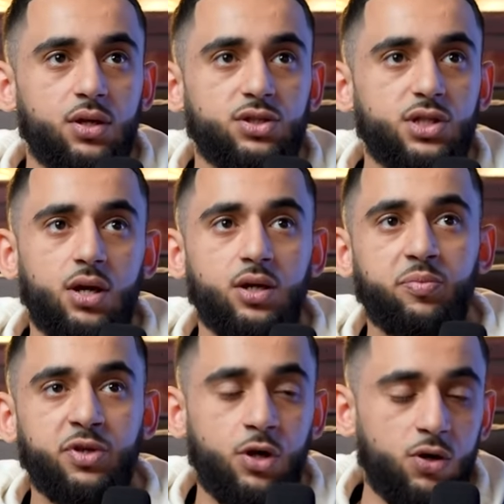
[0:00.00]
starting
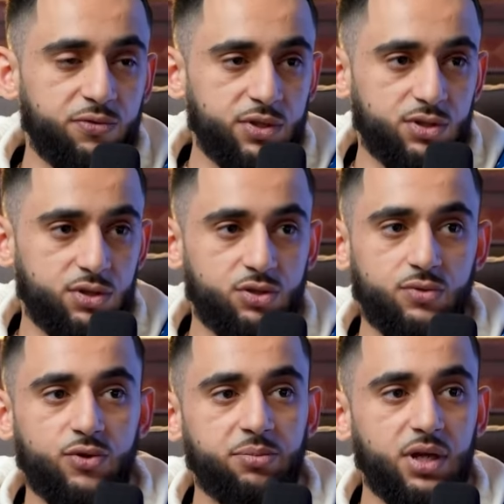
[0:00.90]
up in the office
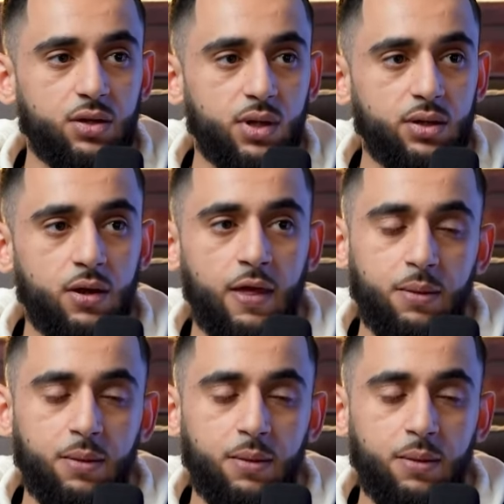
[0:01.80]
from day one.